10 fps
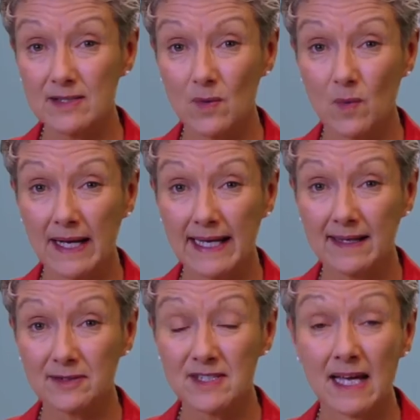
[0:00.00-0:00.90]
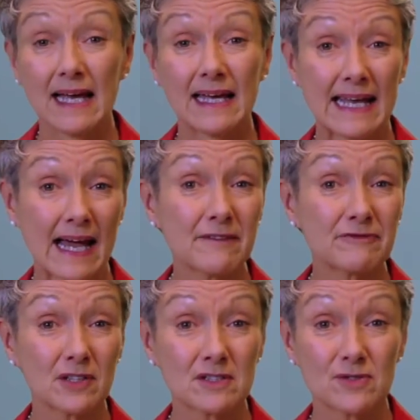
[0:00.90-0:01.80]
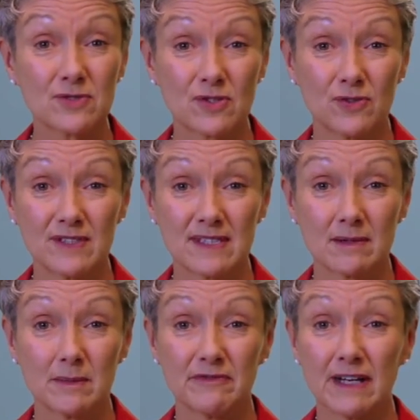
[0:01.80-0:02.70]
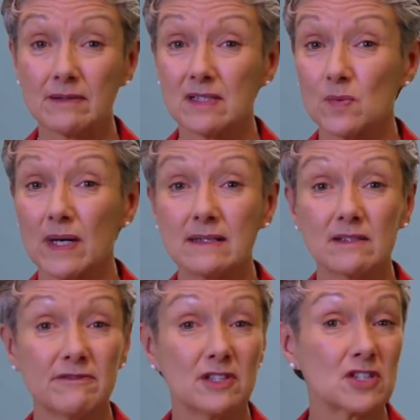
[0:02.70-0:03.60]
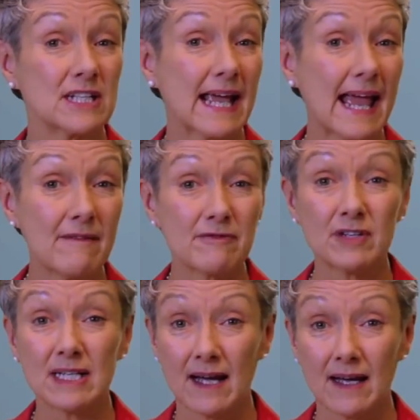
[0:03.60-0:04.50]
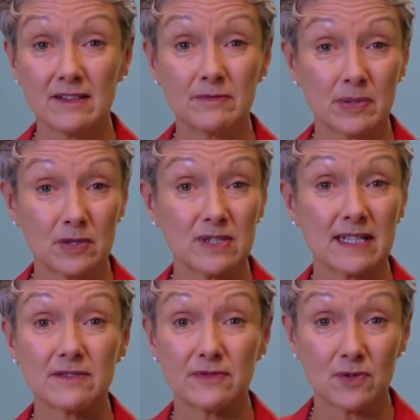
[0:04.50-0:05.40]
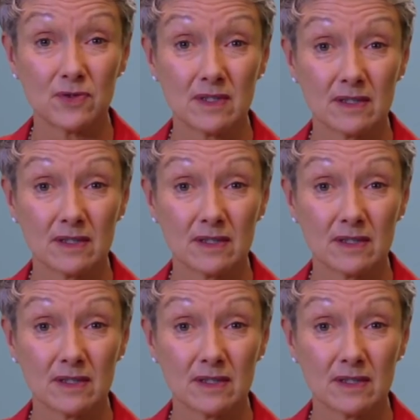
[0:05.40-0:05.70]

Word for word: to the White House, and high fructose corn syrup found its way into virtually every kind of processed food.